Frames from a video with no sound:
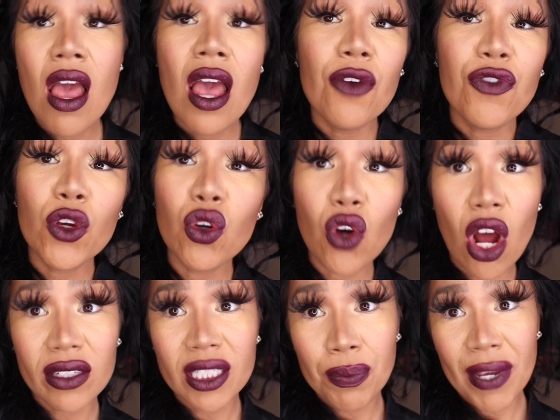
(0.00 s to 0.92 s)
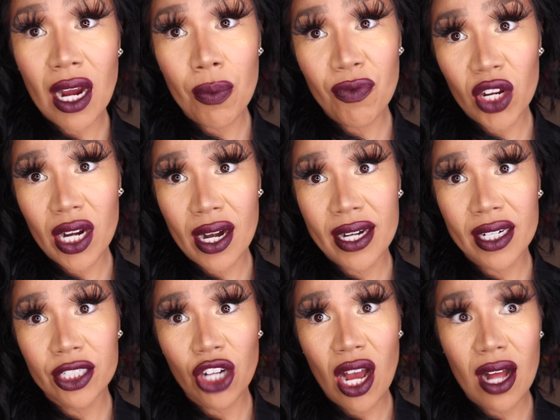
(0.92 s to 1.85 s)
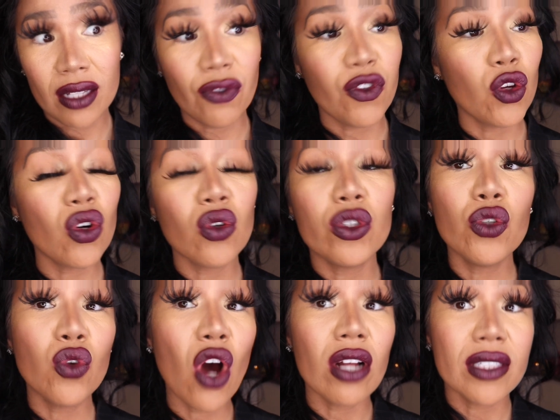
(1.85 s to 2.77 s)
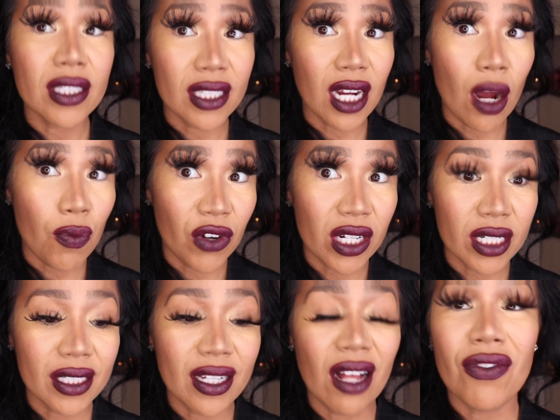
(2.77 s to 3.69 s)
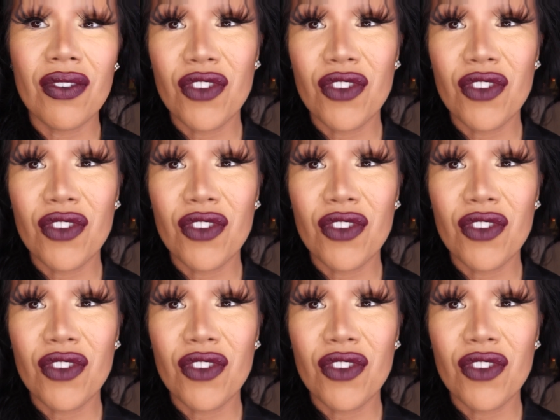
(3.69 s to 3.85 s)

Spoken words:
If you do not speak up for your inner child, if you do not stick up for yourself,